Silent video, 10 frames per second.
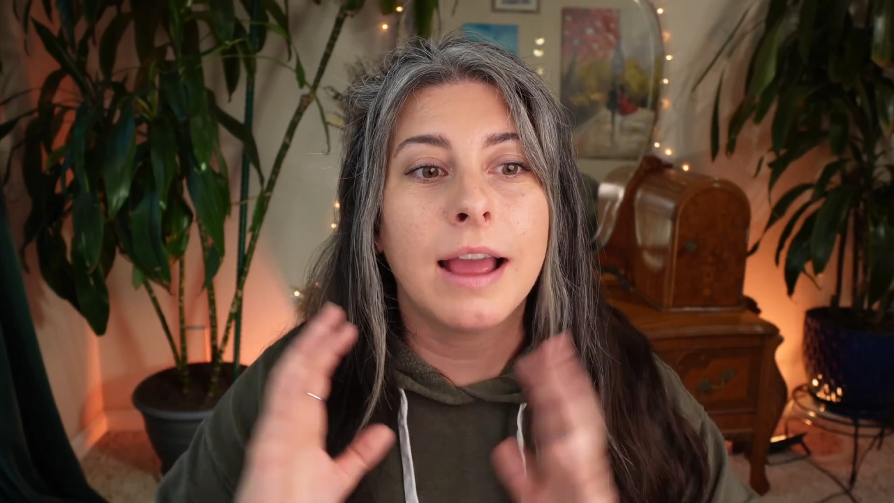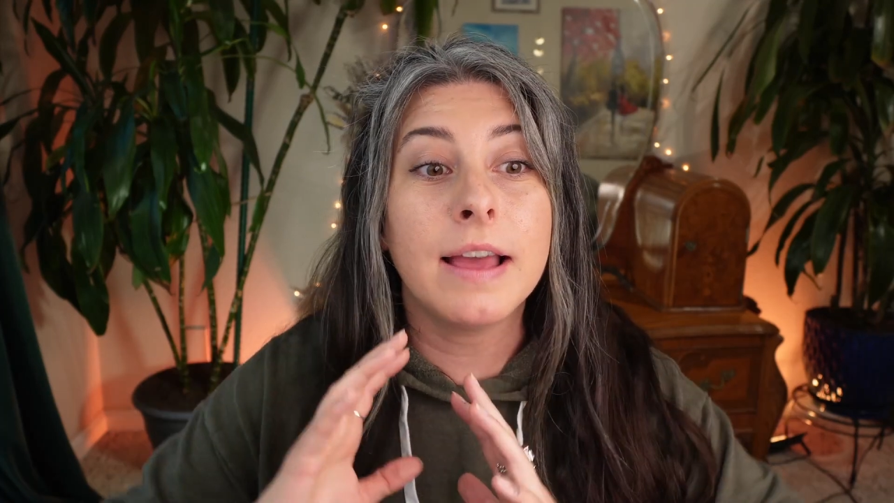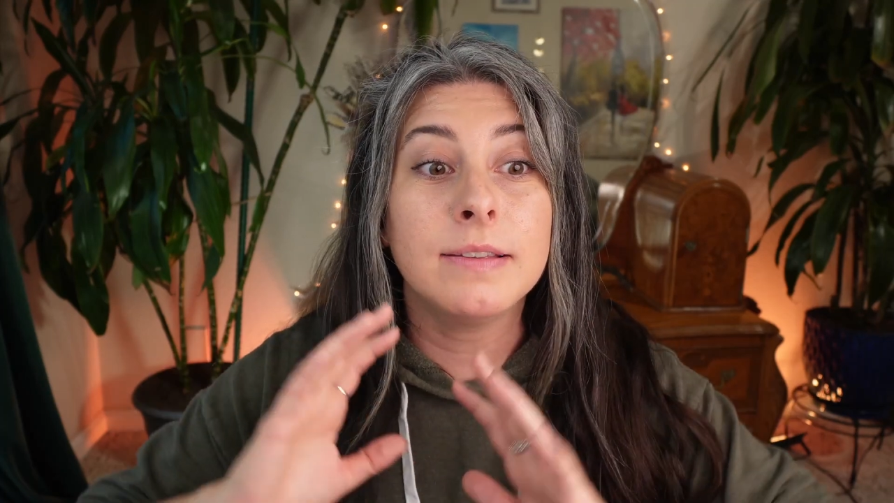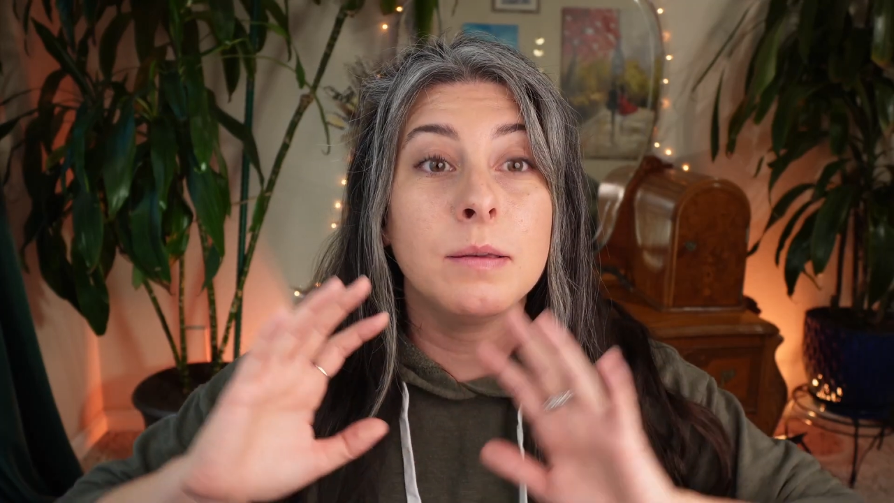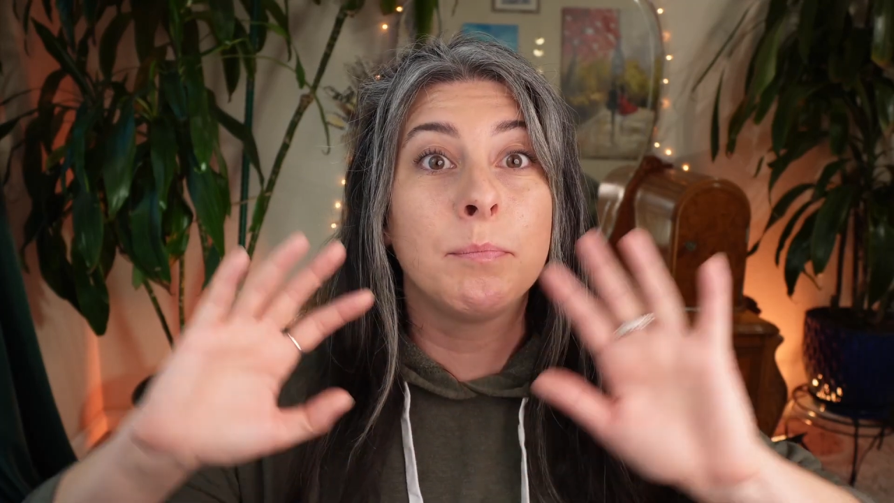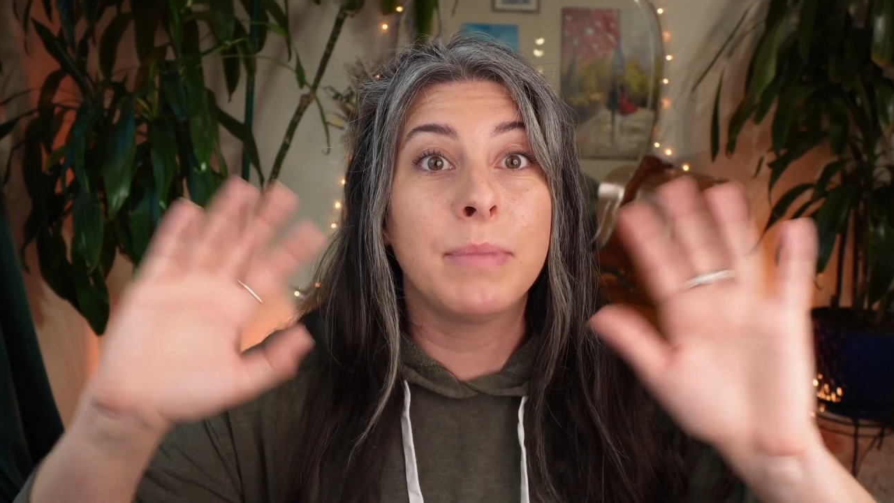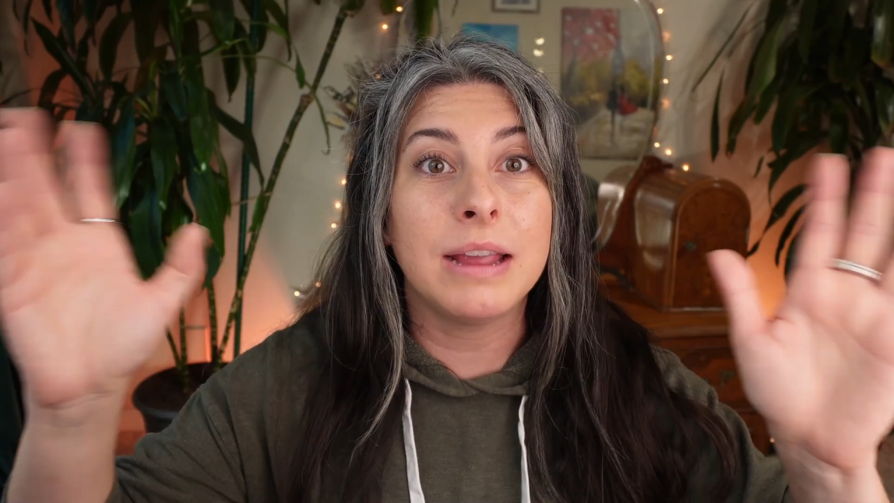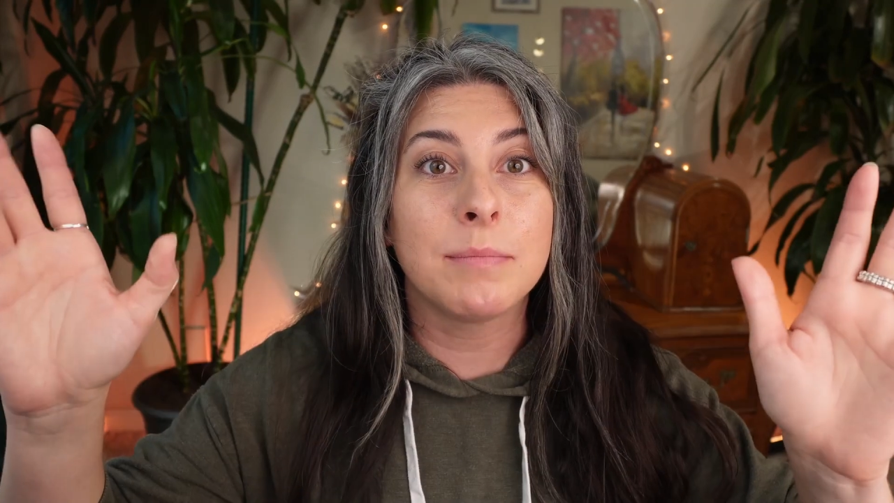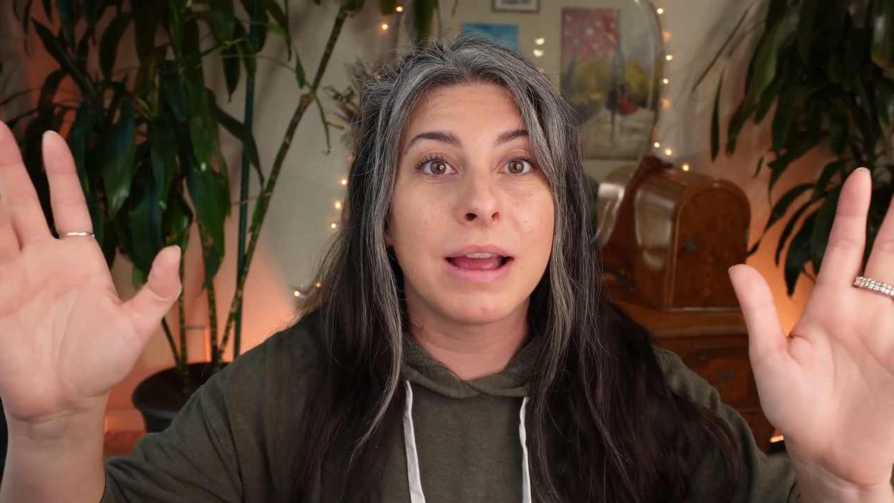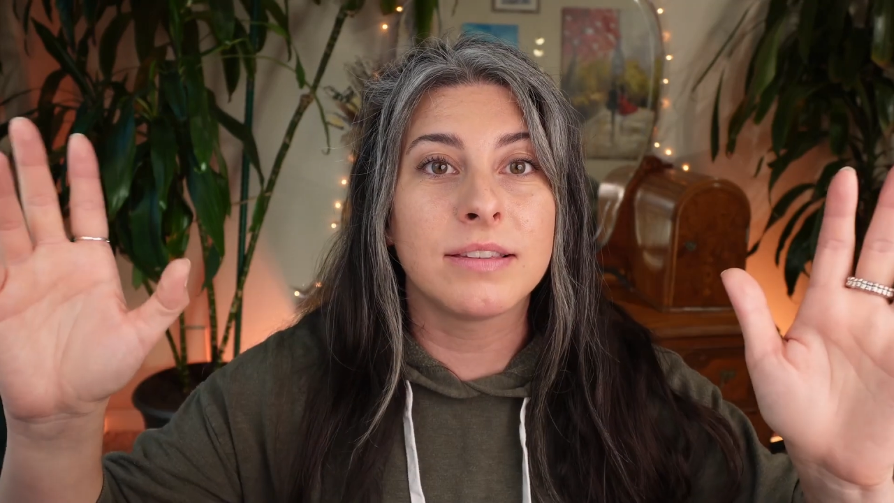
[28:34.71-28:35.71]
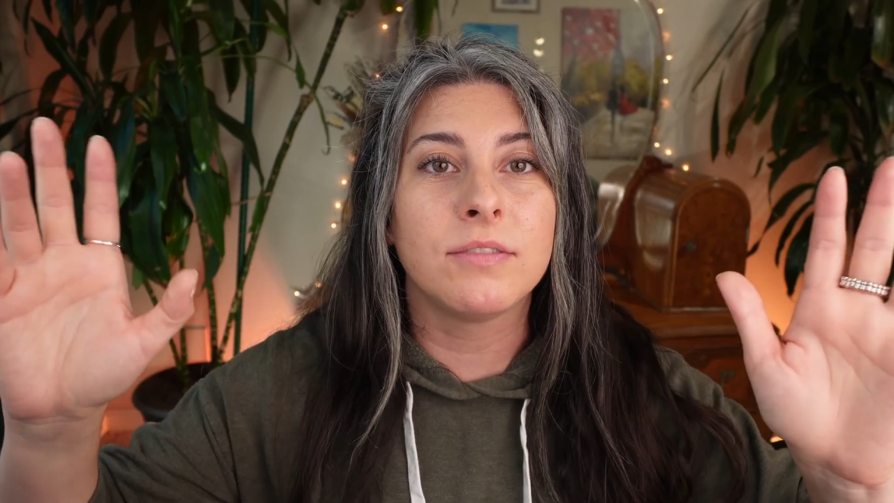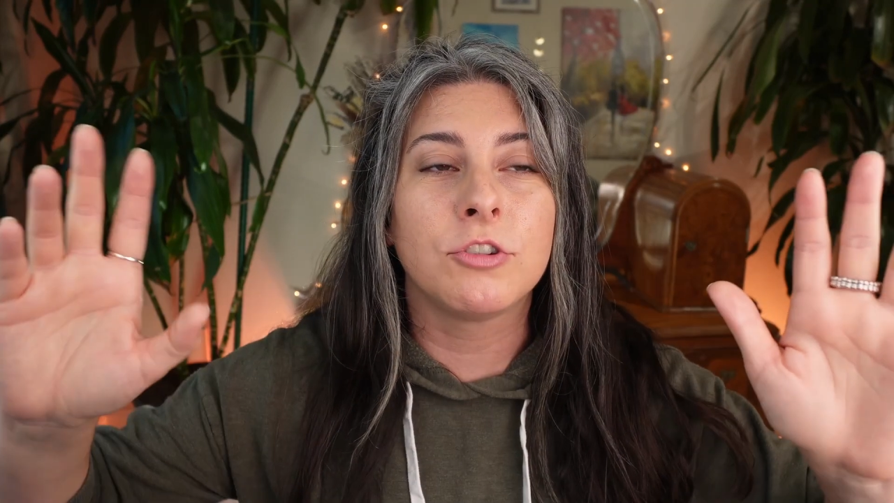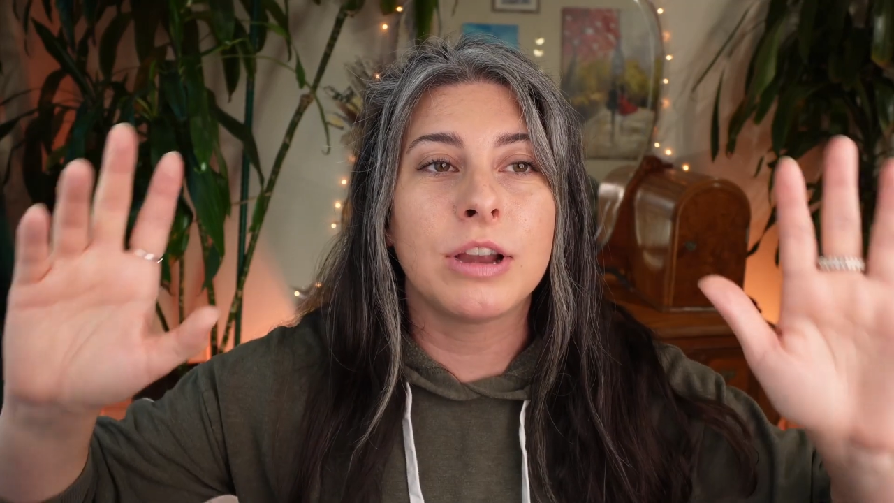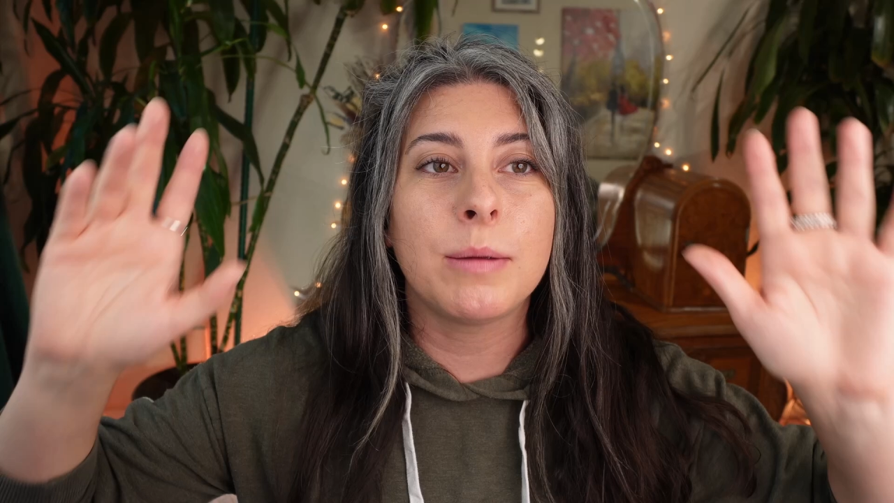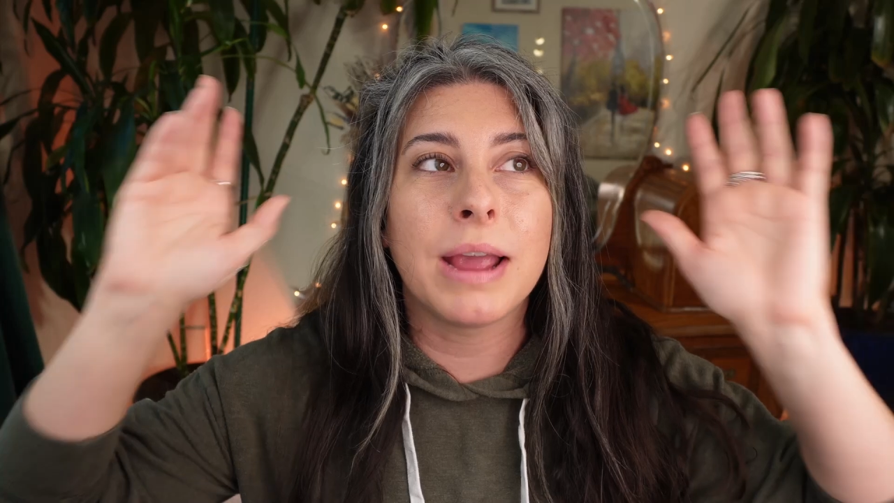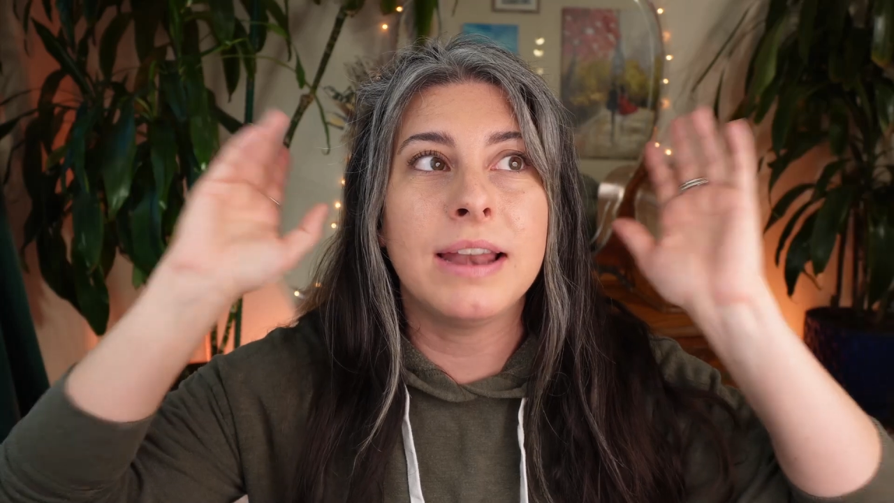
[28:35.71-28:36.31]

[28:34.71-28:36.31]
And that's a big, massive dream,